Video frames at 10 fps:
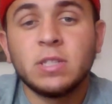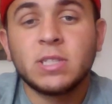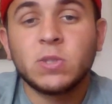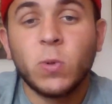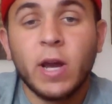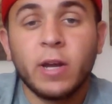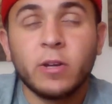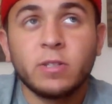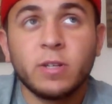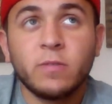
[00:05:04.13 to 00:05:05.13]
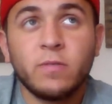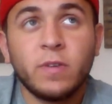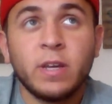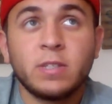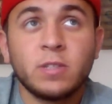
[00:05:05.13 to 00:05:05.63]
since Swagger turned
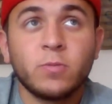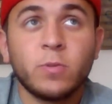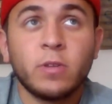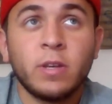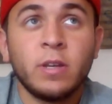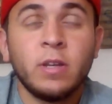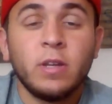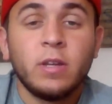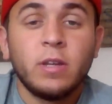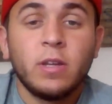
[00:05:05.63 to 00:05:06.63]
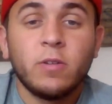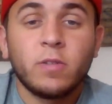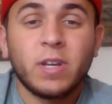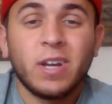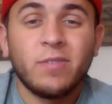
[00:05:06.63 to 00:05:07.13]
face, it
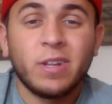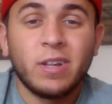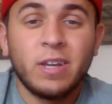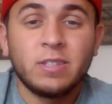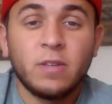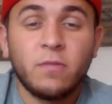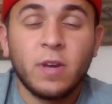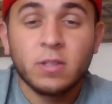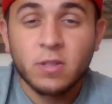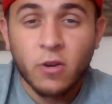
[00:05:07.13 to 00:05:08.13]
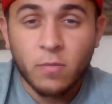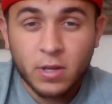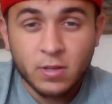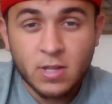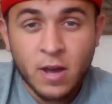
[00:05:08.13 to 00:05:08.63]
was kind of a lazy face turn
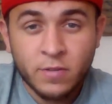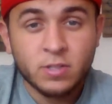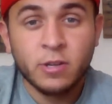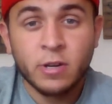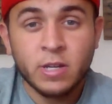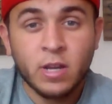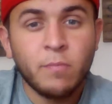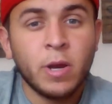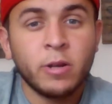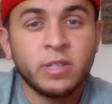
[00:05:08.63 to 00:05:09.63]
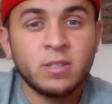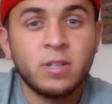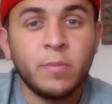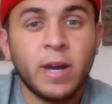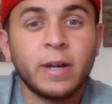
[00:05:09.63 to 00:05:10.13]
because obviously you're going to get Americans
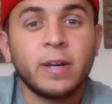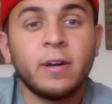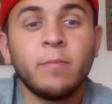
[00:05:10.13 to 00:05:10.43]
to back